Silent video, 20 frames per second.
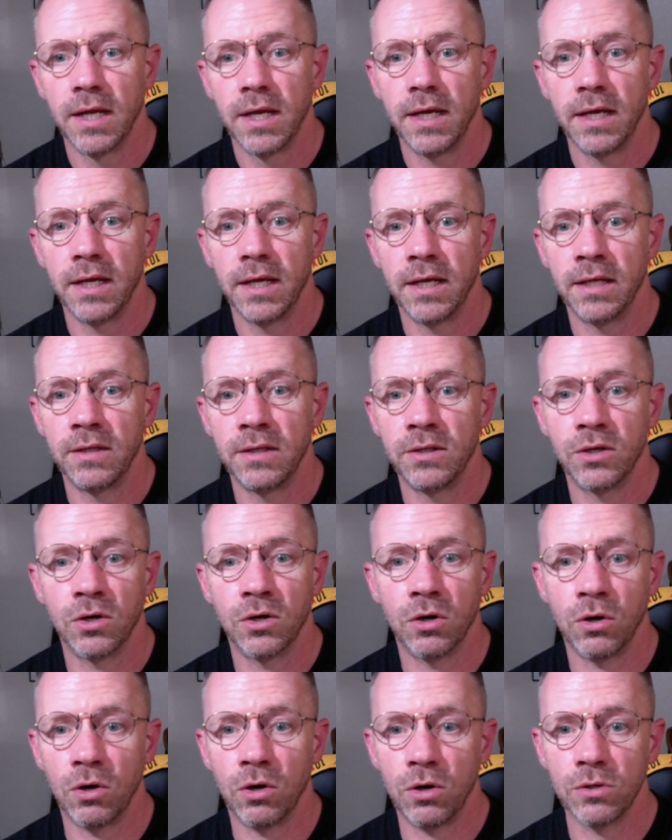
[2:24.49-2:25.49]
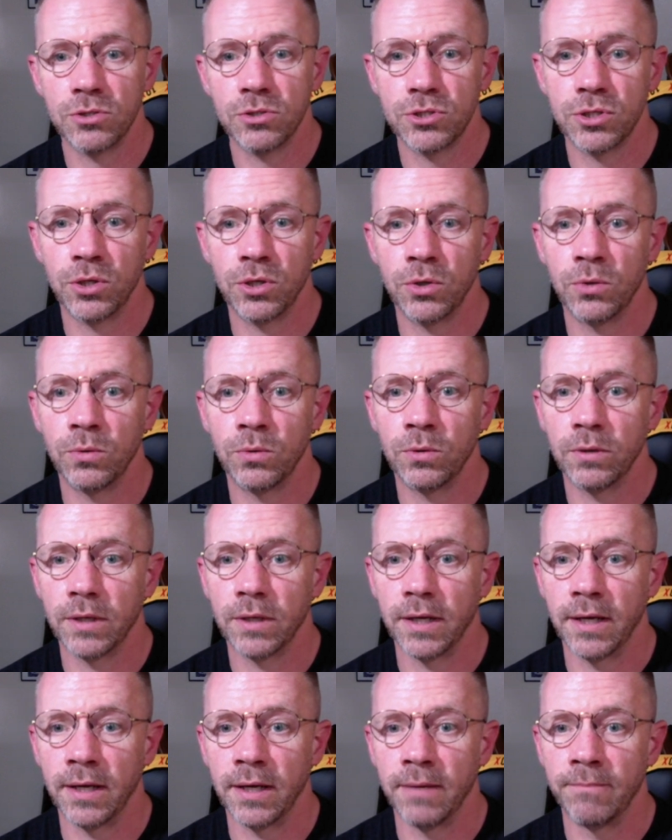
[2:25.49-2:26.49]
And there are also...
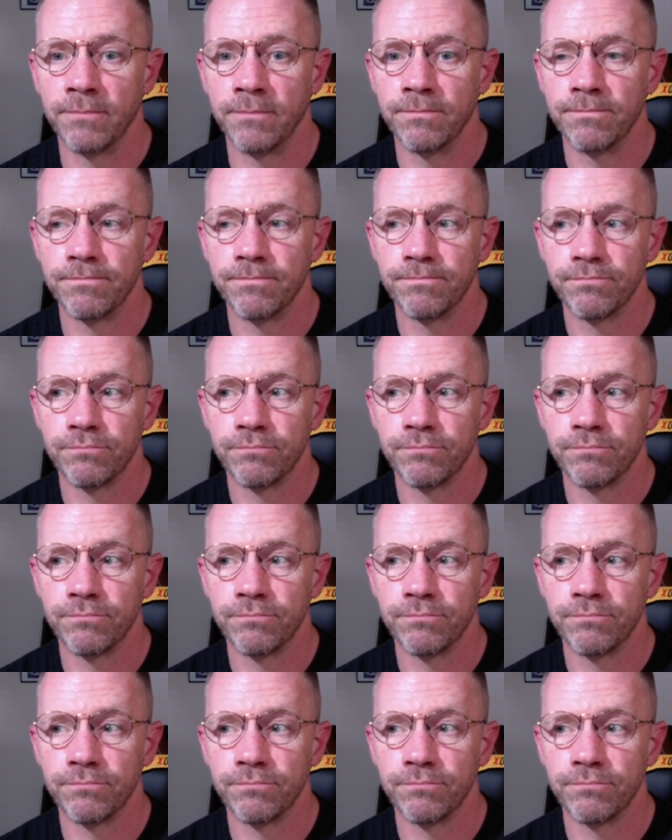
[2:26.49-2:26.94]
Um,